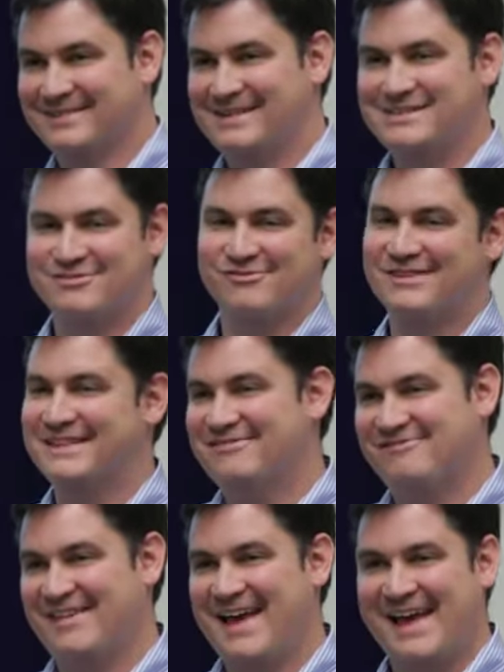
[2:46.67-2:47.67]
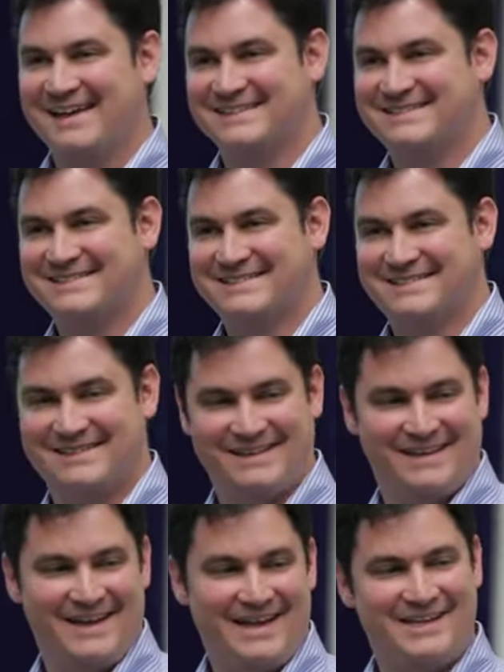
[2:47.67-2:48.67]
it's really fast,
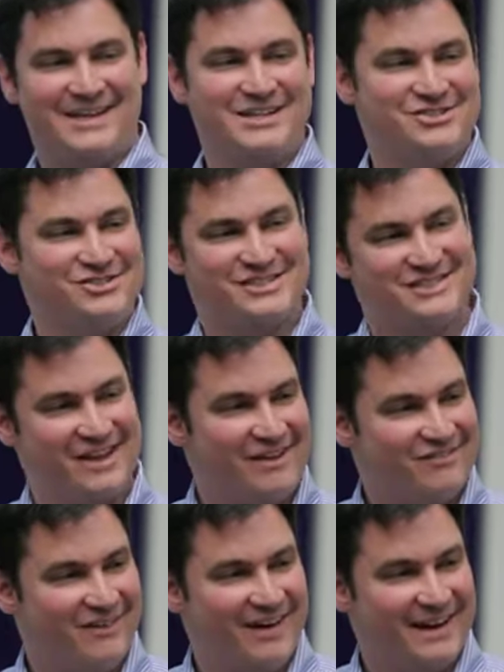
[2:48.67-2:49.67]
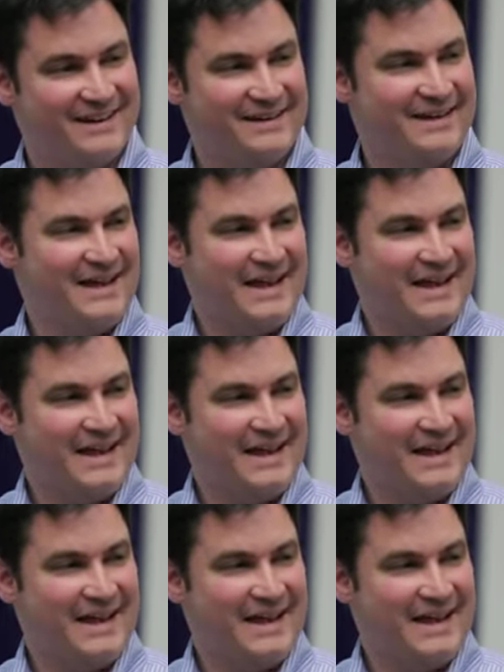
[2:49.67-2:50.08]
and you get your stuff on it,